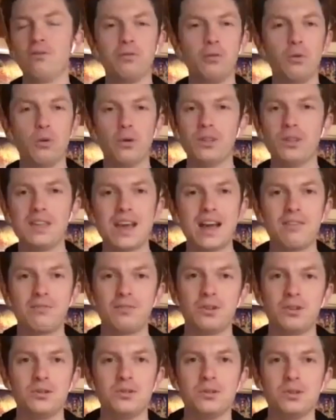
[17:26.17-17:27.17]
4 in the
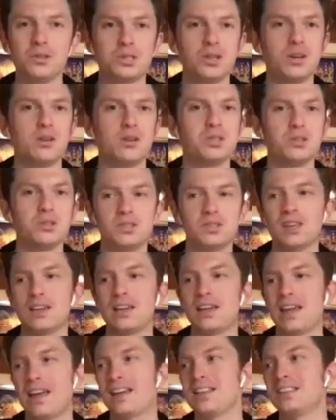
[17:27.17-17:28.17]
afternoon or so. So it's
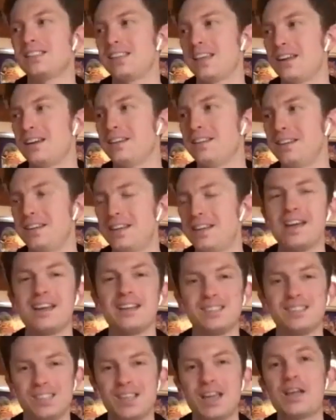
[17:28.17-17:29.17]
like, hey, it's the end of the day.
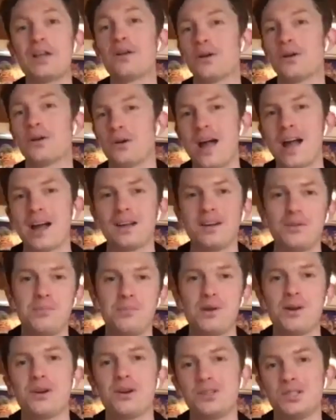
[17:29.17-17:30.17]
It's like you're cracking a
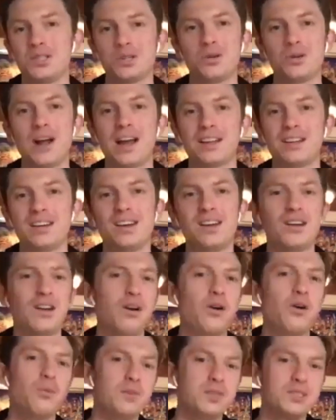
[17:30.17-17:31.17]
beer, you're just cracking it at
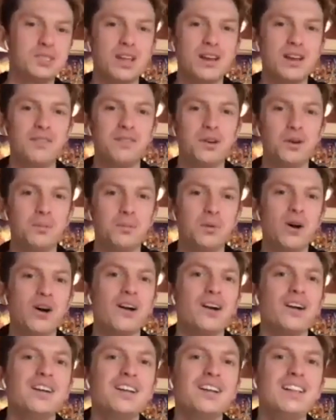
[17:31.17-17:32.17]
home instead of at a bar.
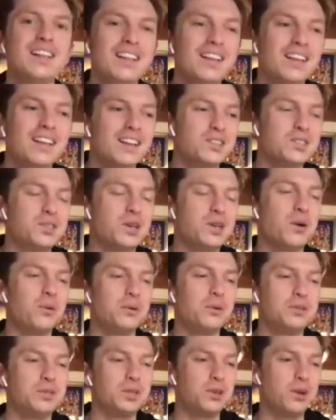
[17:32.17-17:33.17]

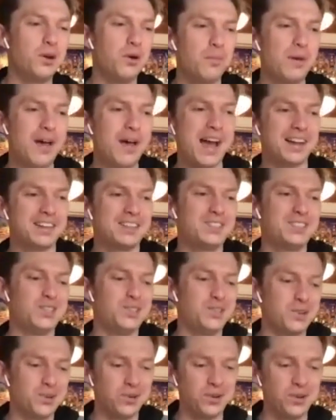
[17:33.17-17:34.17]
So to go back
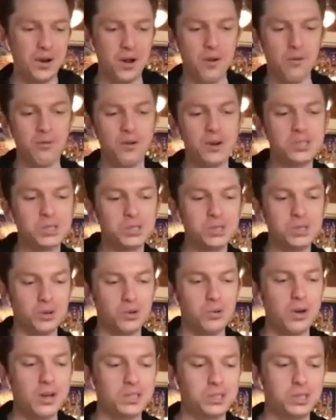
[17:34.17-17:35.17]
to your original
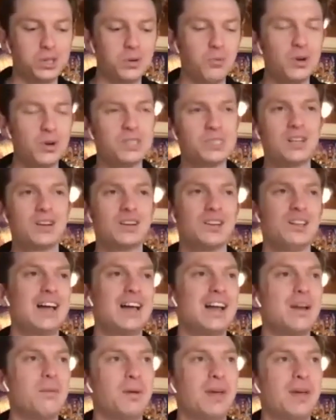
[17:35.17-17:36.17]
question, was there a
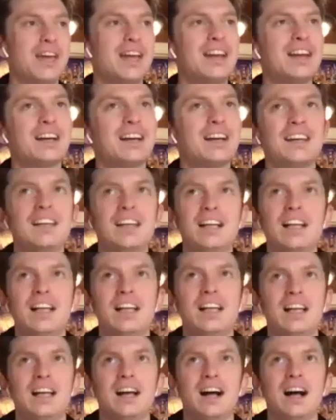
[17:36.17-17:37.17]
lot of panic?
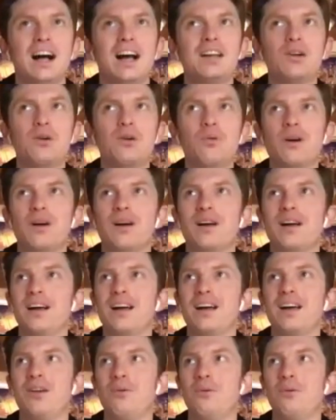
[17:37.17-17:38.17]
I don't
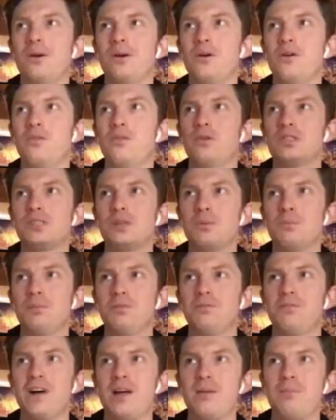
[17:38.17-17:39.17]
want to
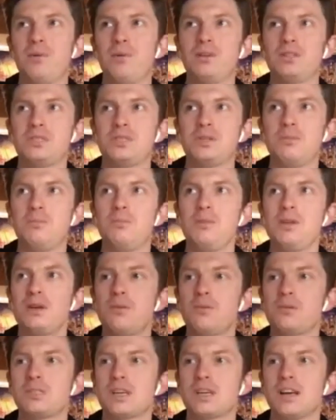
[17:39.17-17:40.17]
oversimplify it, but to me,
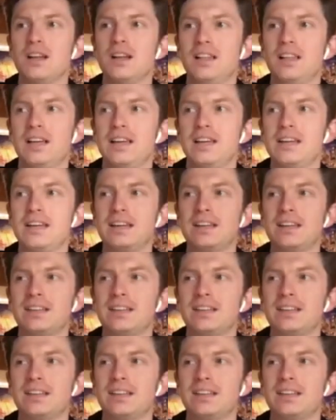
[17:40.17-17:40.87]
it was kind of like,